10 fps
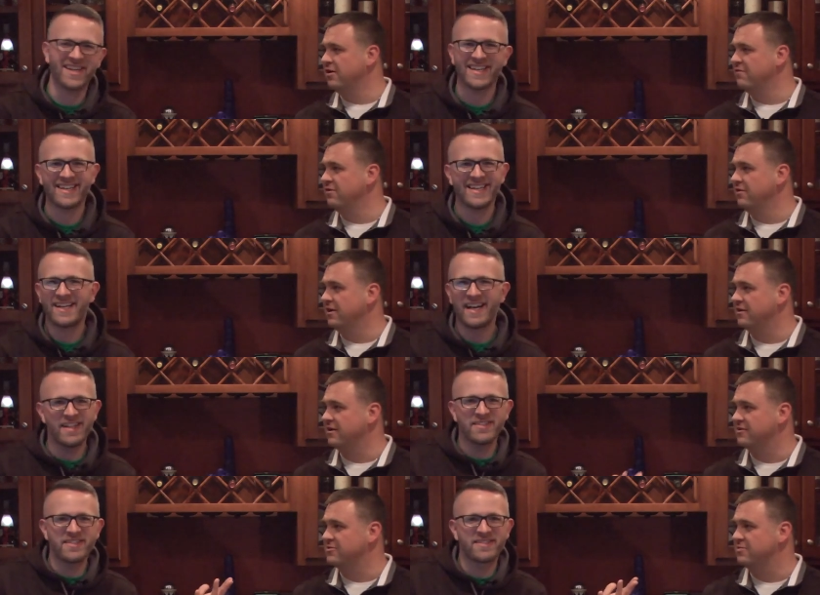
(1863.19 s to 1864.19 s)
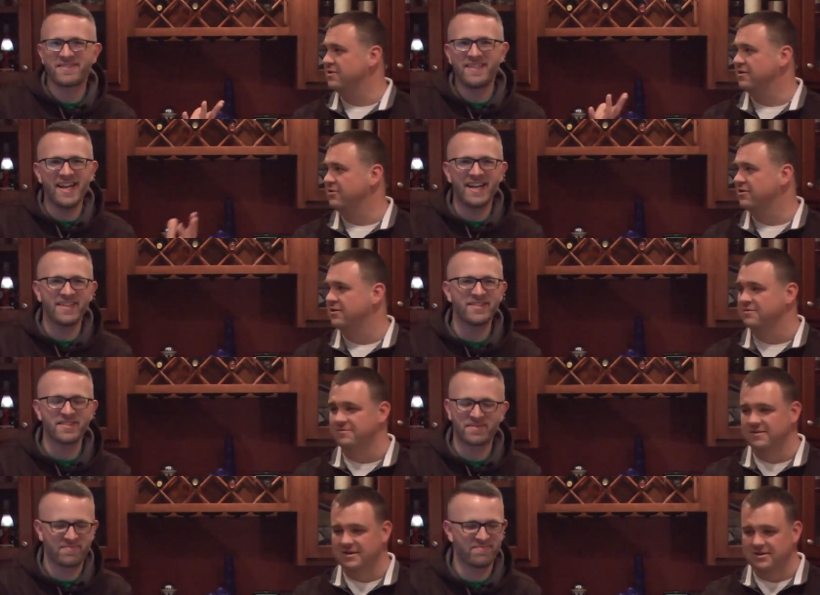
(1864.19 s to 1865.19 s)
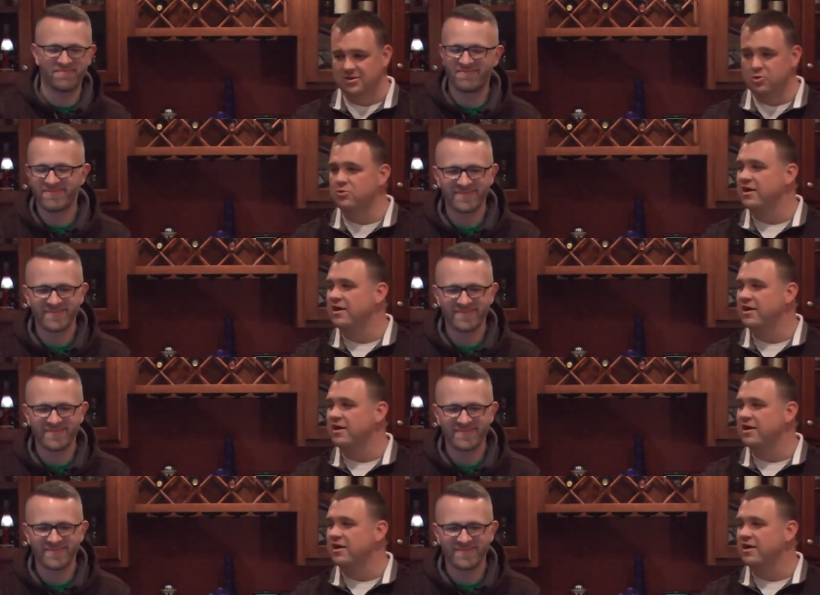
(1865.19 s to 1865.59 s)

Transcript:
Speaker 1: whatever you like next just, week. Yeah, you, can, just, you